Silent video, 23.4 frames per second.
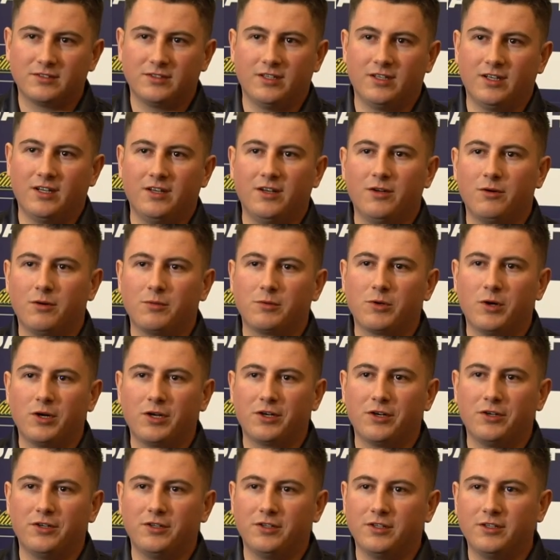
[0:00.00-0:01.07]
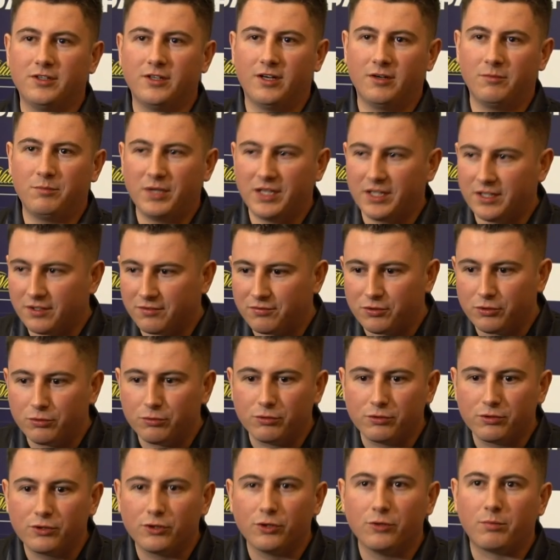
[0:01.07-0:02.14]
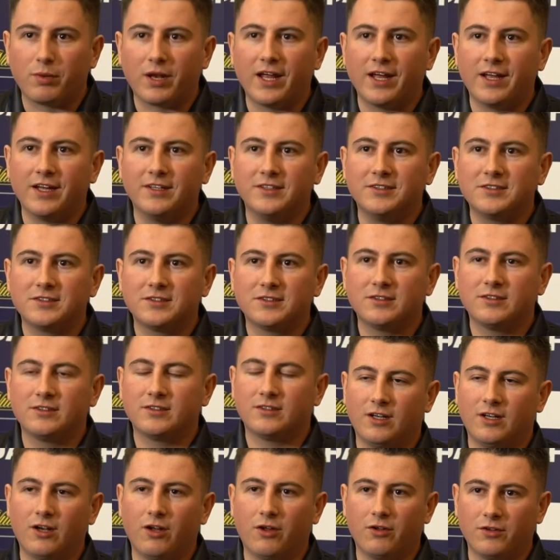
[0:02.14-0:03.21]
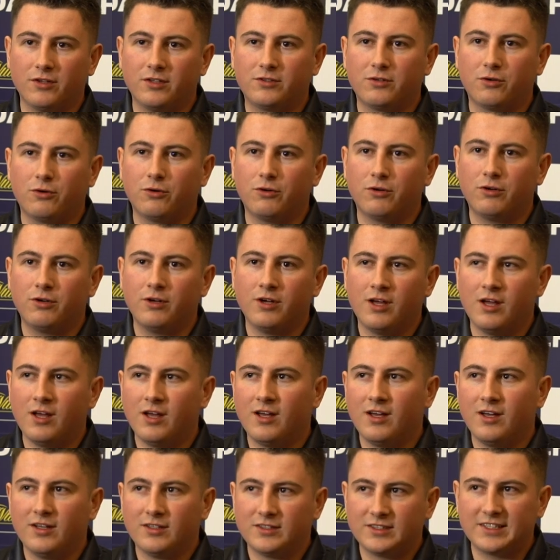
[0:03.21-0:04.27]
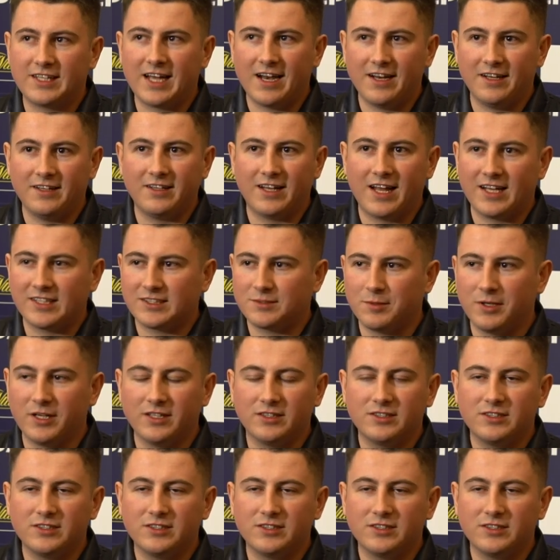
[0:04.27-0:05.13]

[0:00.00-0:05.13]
And I know I'm quite good, and I've beaten a few good players along the tour to get in last minute.